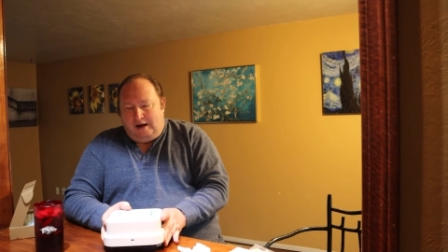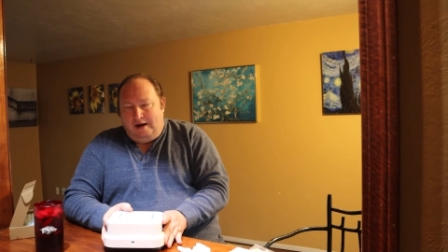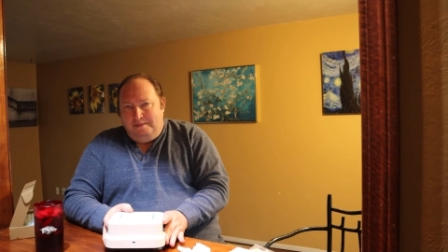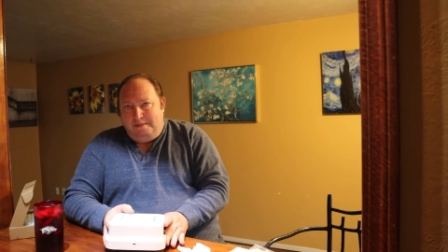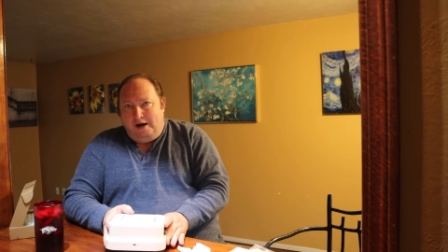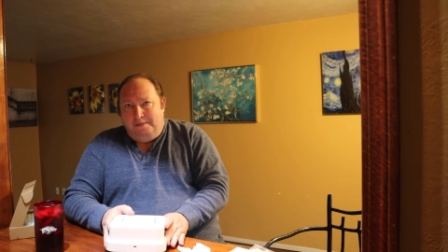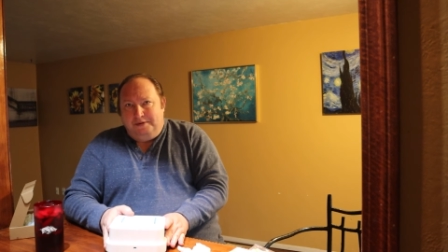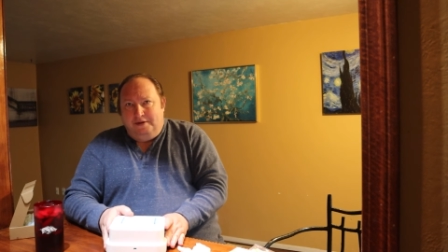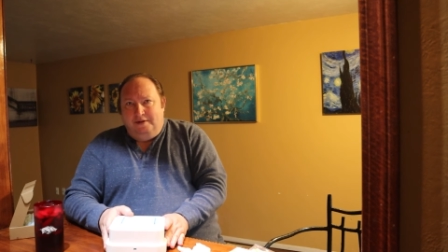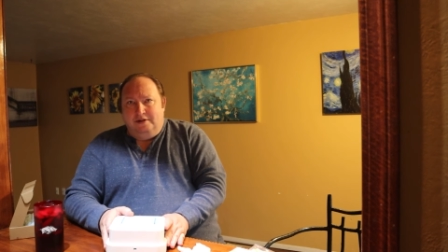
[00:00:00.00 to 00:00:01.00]
I
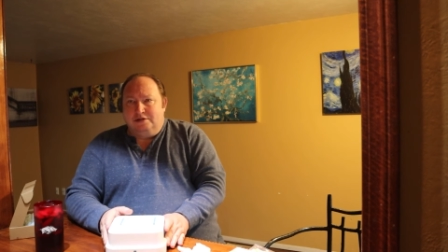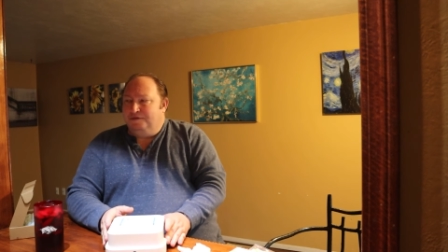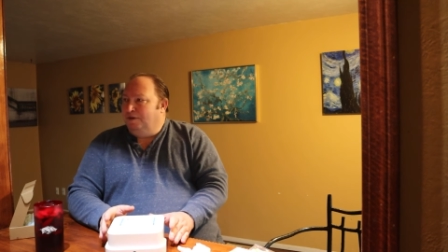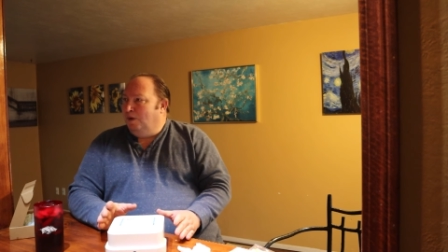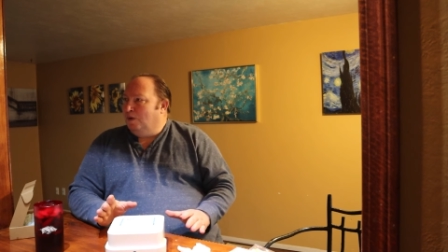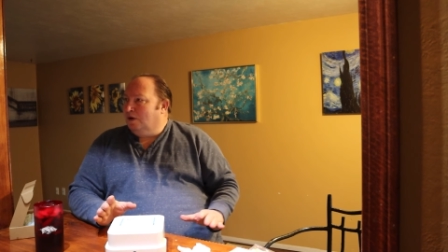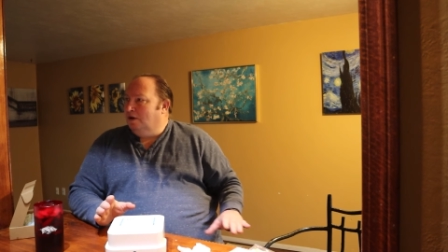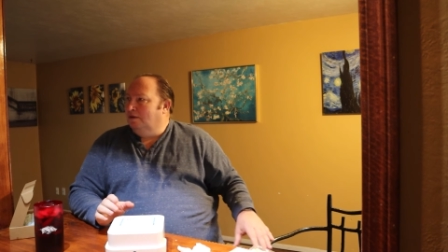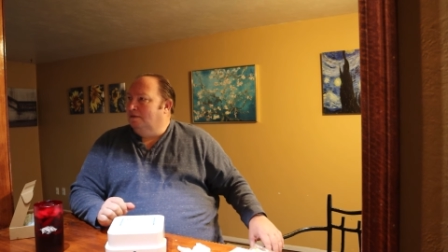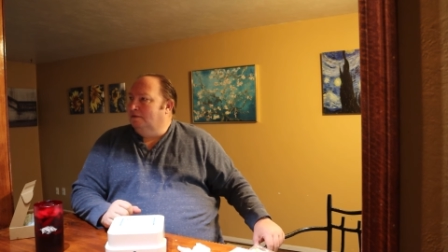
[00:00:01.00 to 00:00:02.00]
mopped this
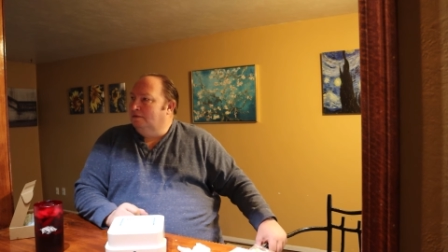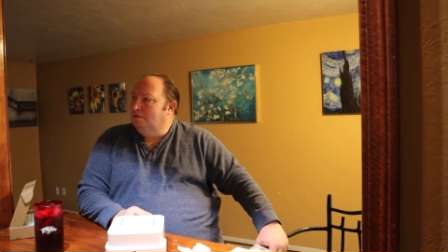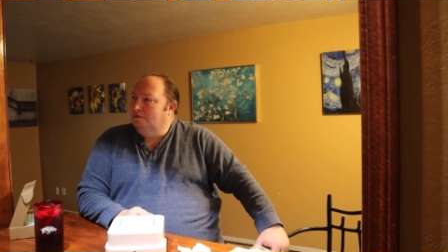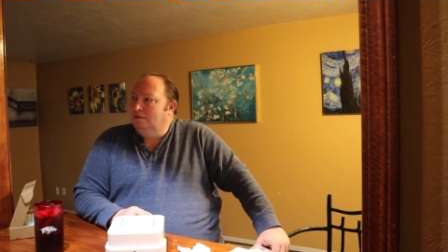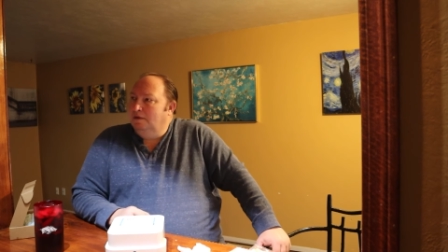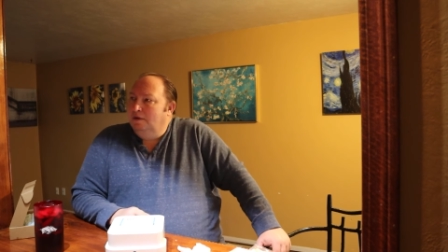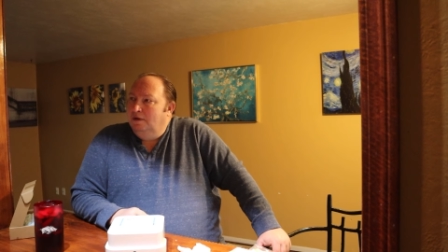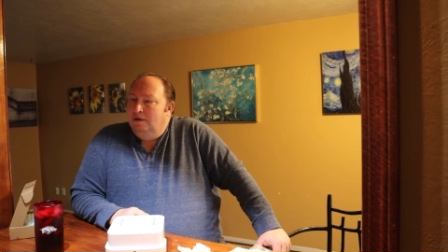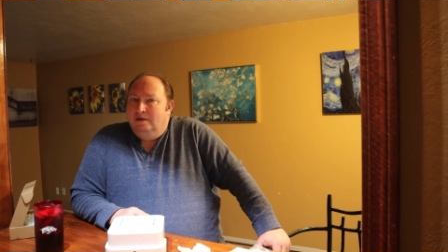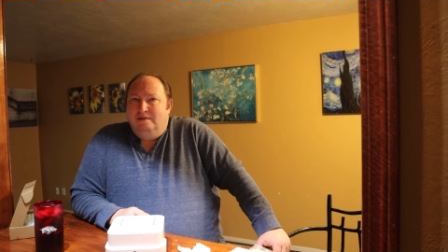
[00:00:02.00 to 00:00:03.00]
floor
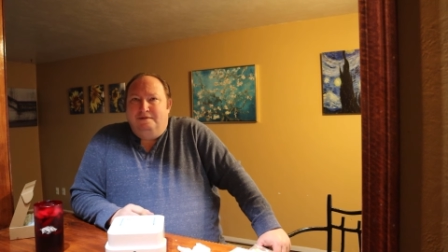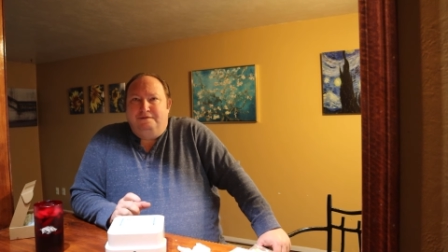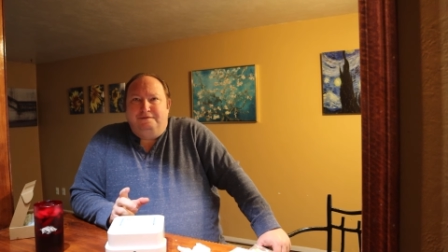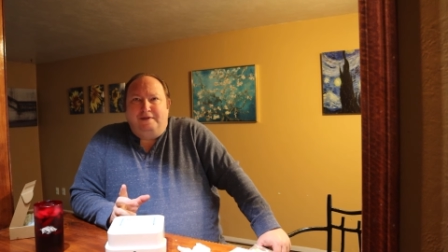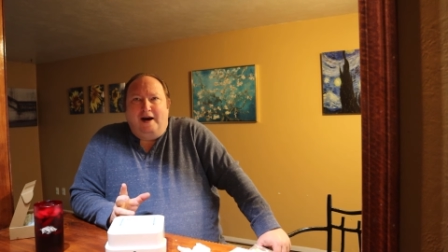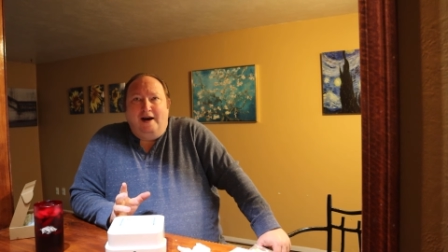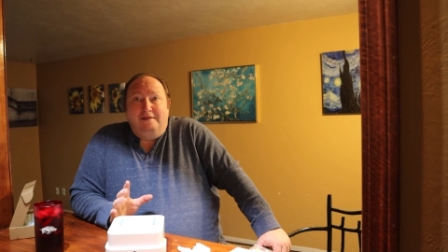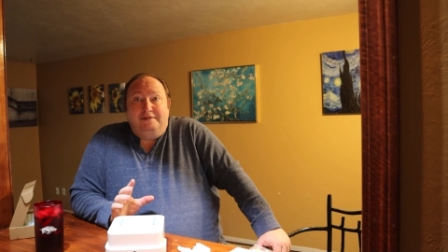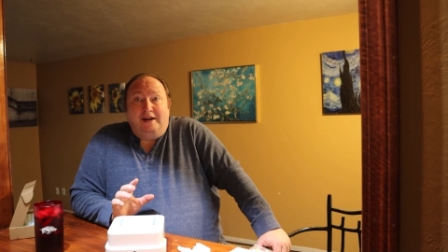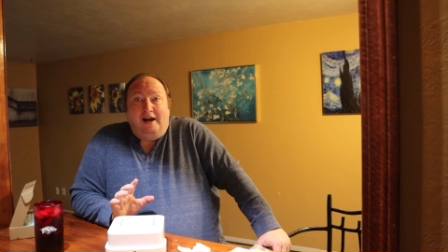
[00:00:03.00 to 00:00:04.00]

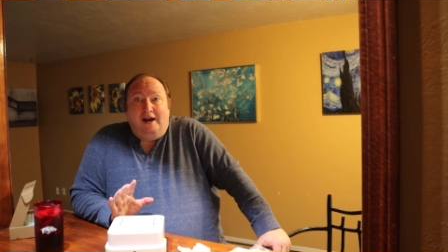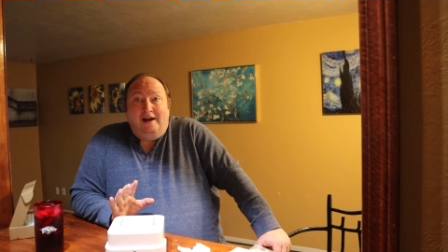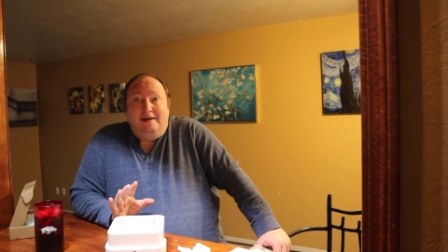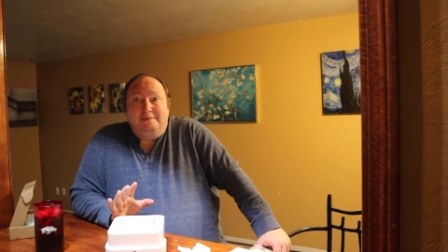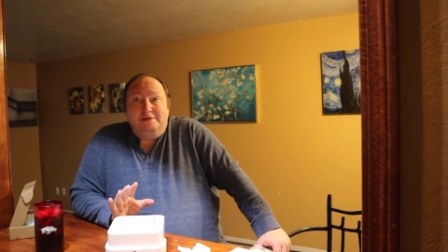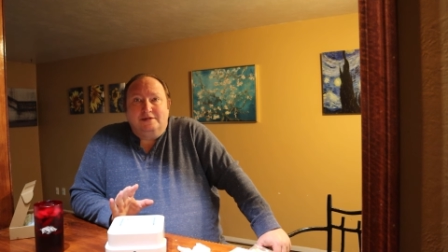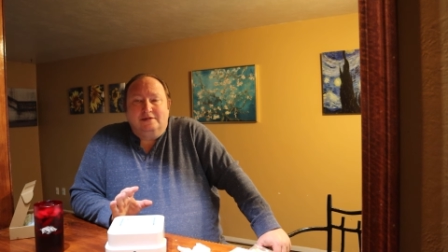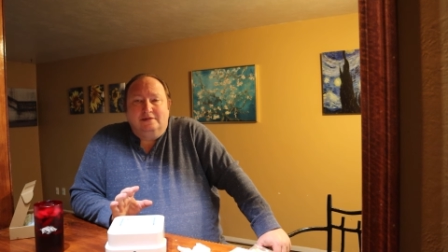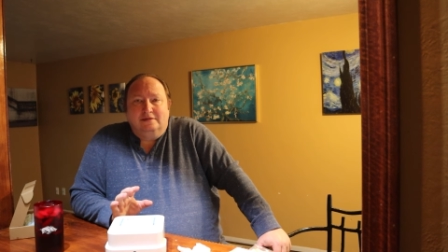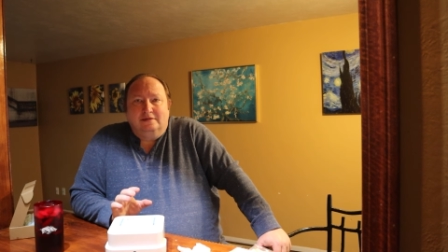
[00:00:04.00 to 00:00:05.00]
five times
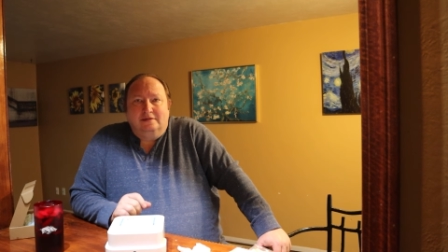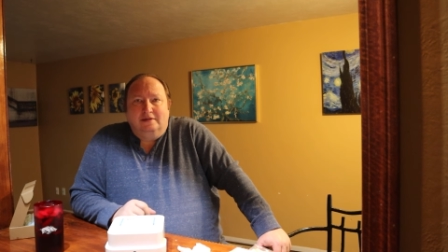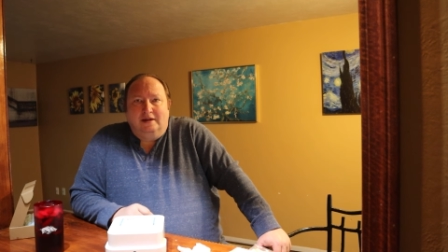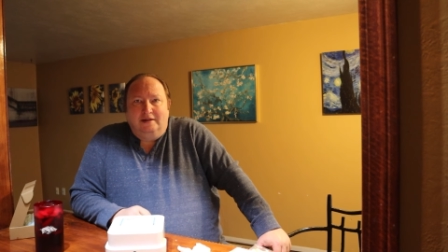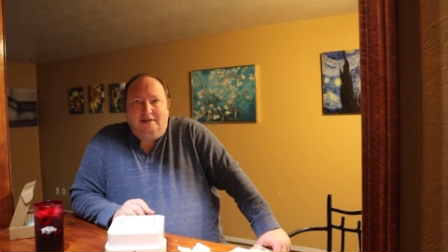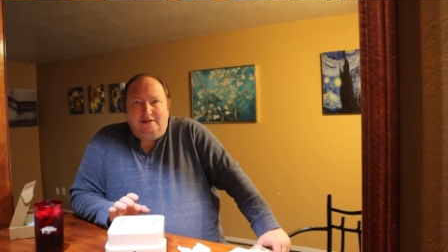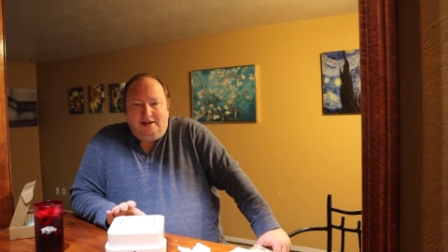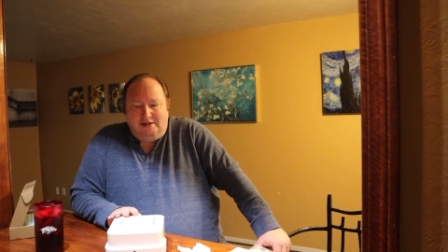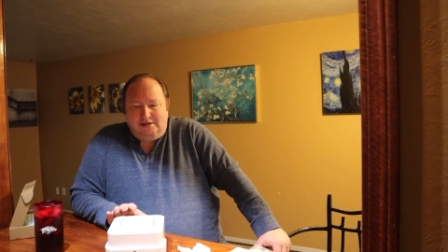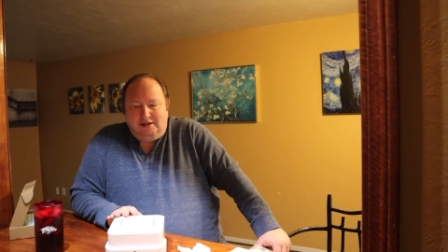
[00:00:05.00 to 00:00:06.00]
in the
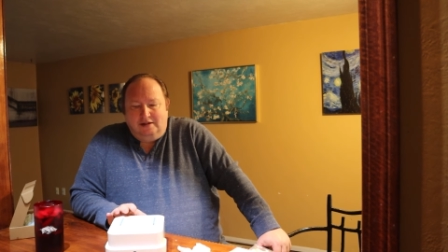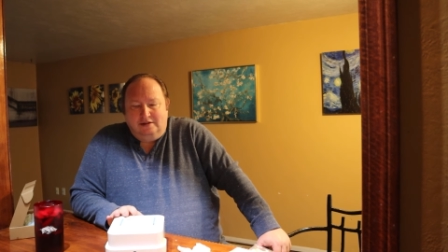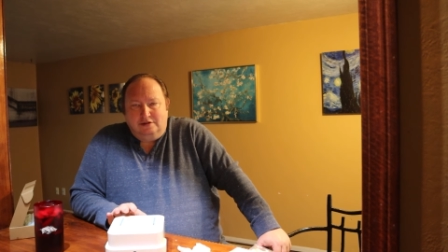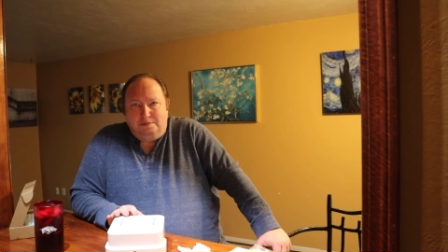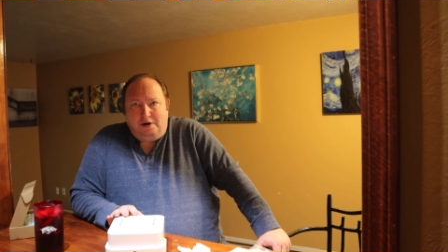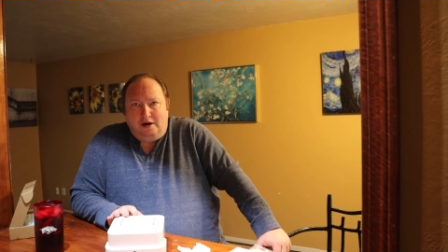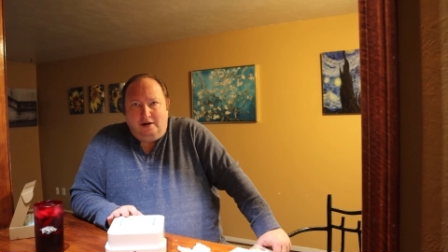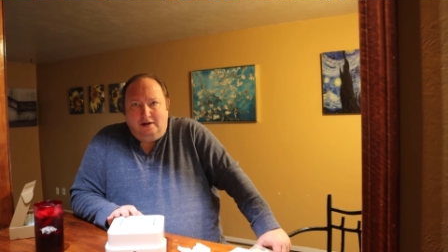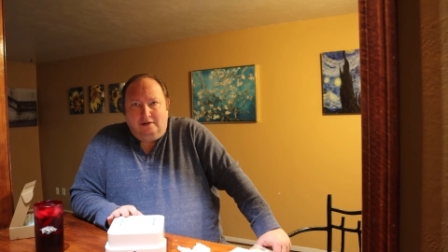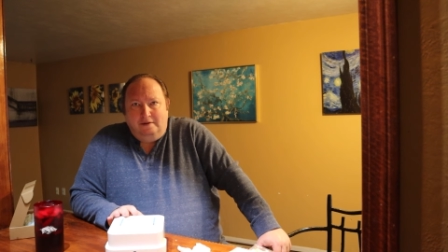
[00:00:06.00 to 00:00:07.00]
testing of this
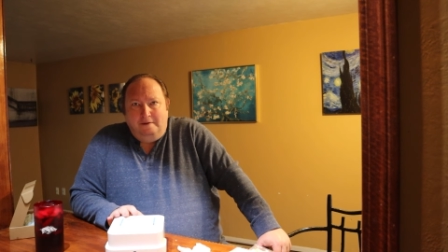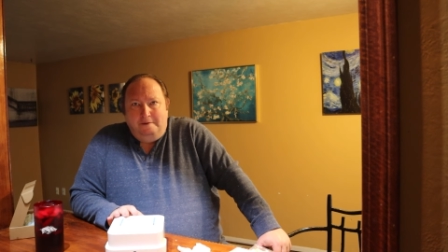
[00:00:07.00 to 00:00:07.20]
product.